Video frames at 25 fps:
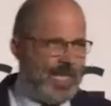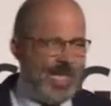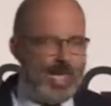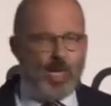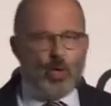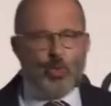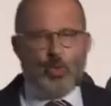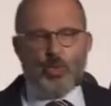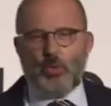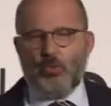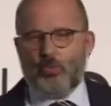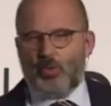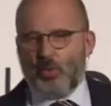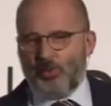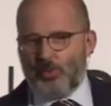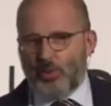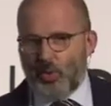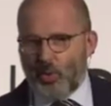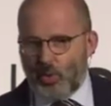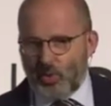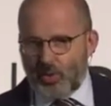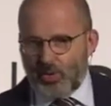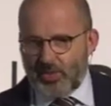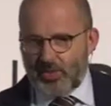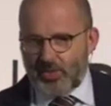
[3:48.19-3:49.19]
how we
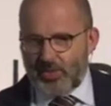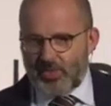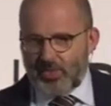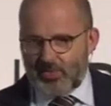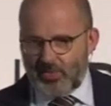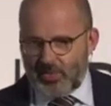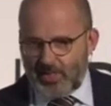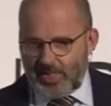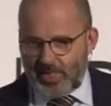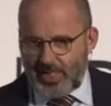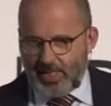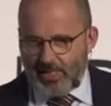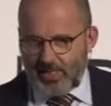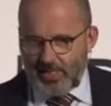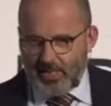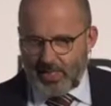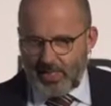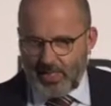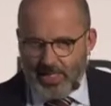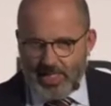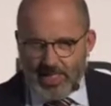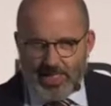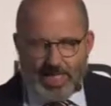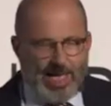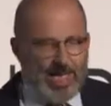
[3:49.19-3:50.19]
report together,
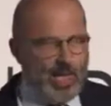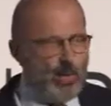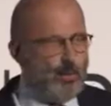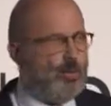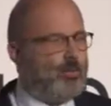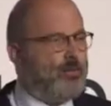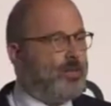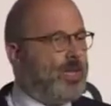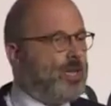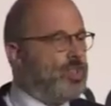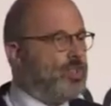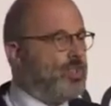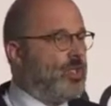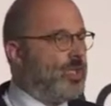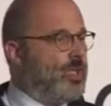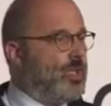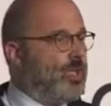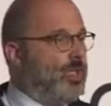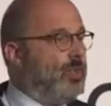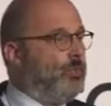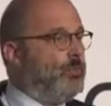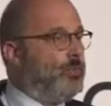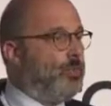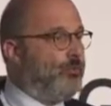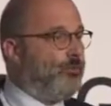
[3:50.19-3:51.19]
how we measure
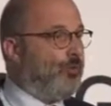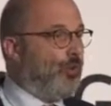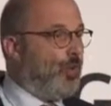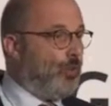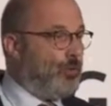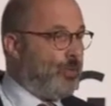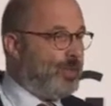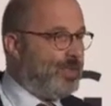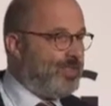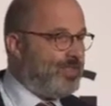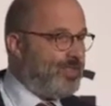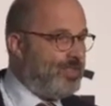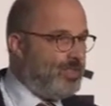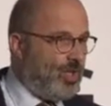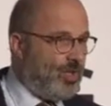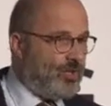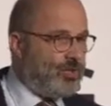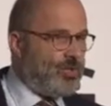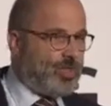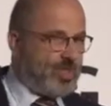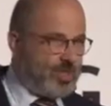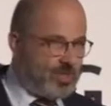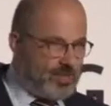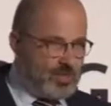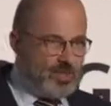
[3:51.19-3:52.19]
performance, not
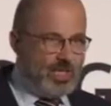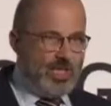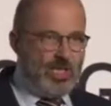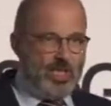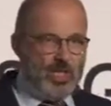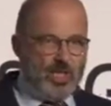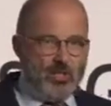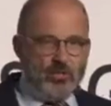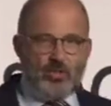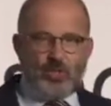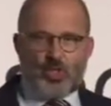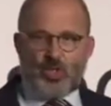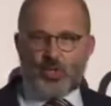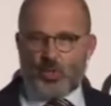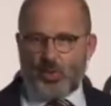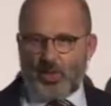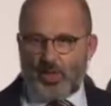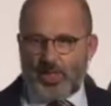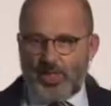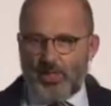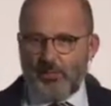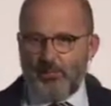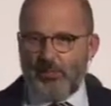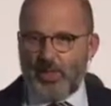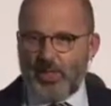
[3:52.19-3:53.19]
just
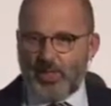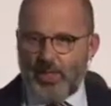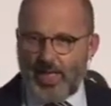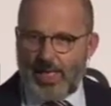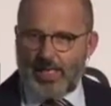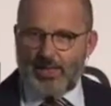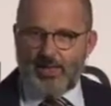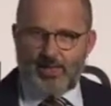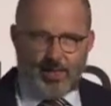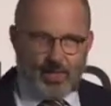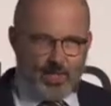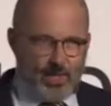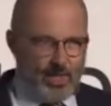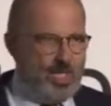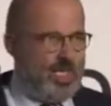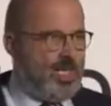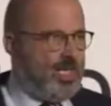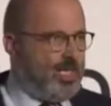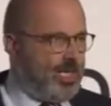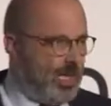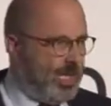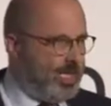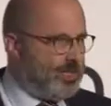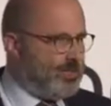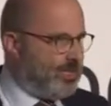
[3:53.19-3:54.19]
individually, but as
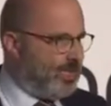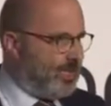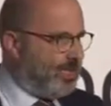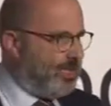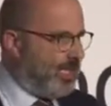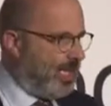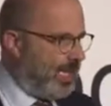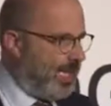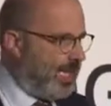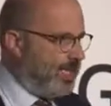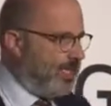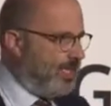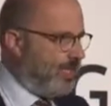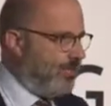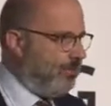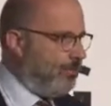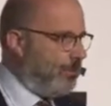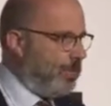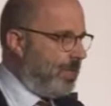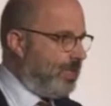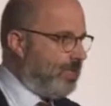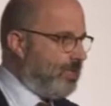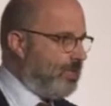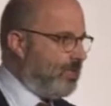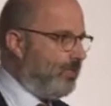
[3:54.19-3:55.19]
a collective.
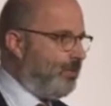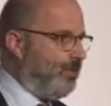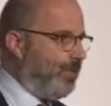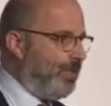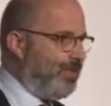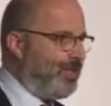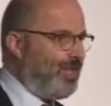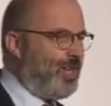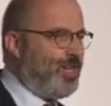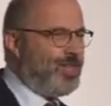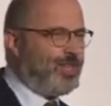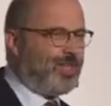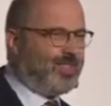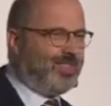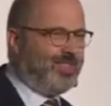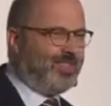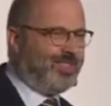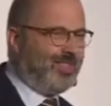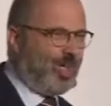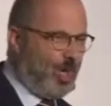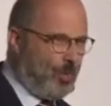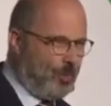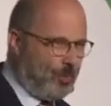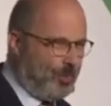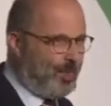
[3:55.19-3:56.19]
Because if we don't
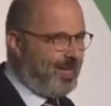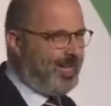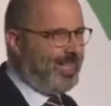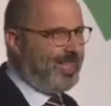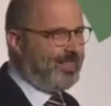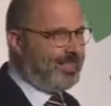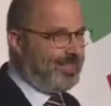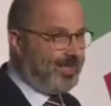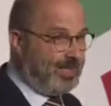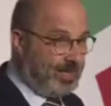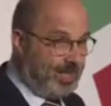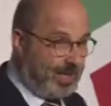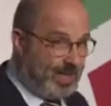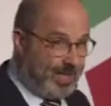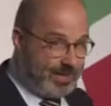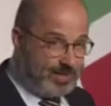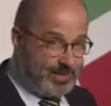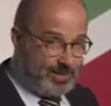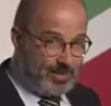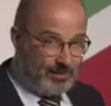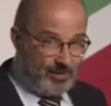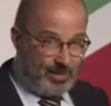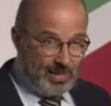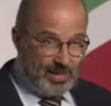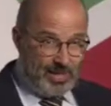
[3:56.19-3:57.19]
operate
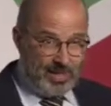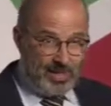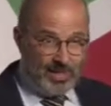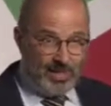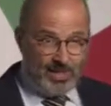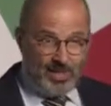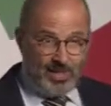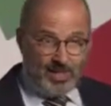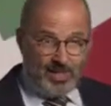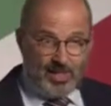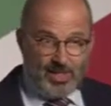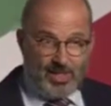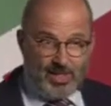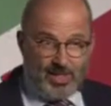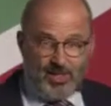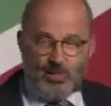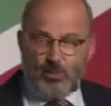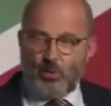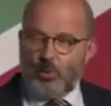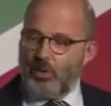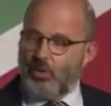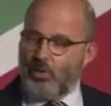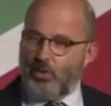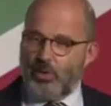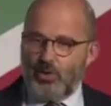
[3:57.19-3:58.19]
collectively,
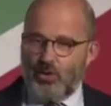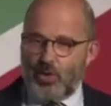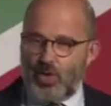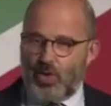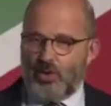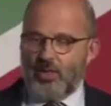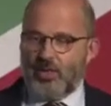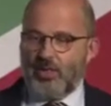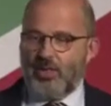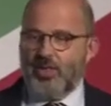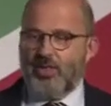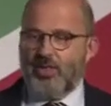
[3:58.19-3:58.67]
we will not